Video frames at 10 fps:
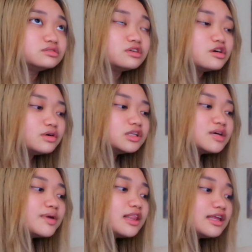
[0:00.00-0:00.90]
What
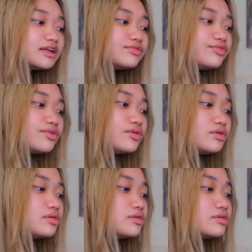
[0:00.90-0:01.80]
am I looking for?
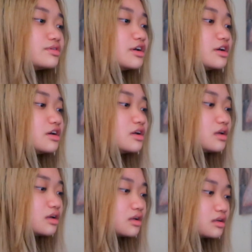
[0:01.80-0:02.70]

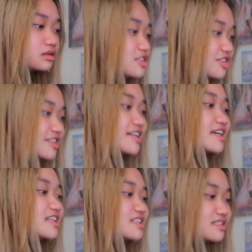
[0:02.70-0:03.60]
For